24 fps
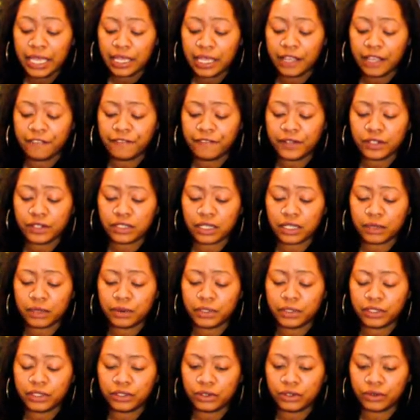It feels like
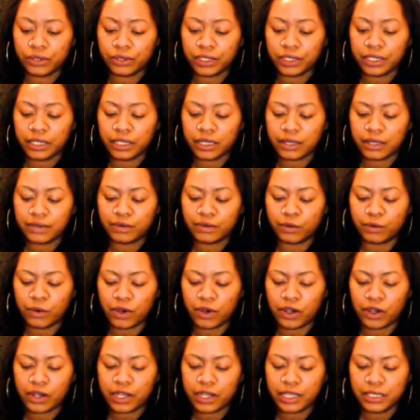with the Three of
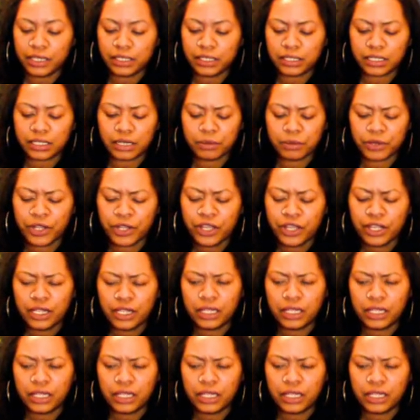Wands, temper,